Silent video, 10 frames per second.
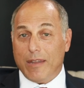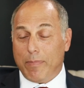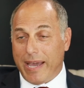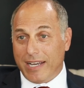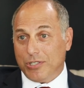that
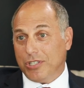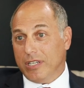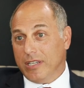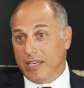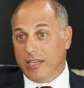
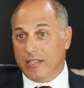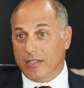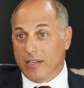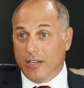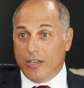passion
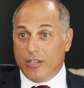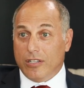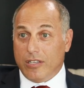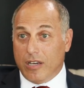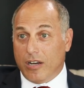in
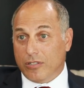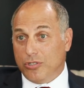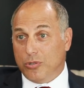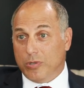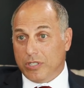young
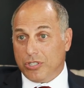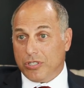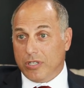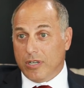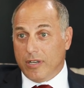
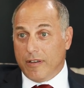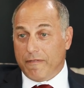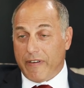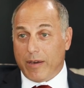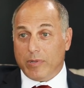Jewish
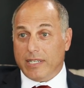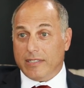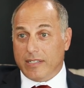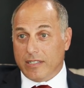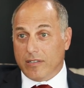
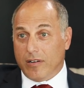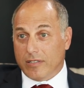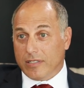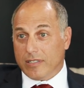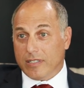families and
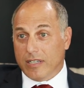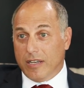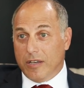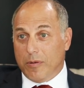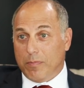adults.
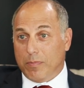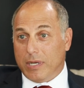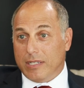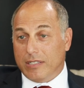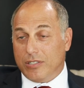
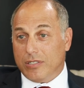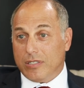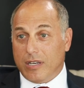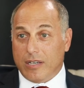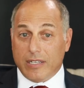But it's
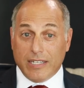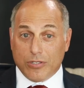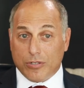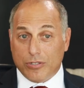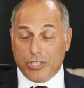
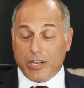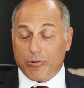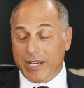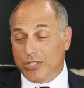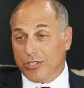
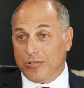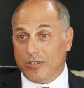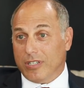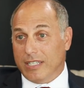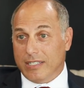
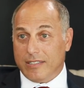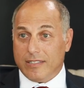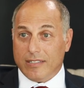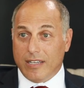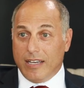intergenerational.
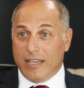It's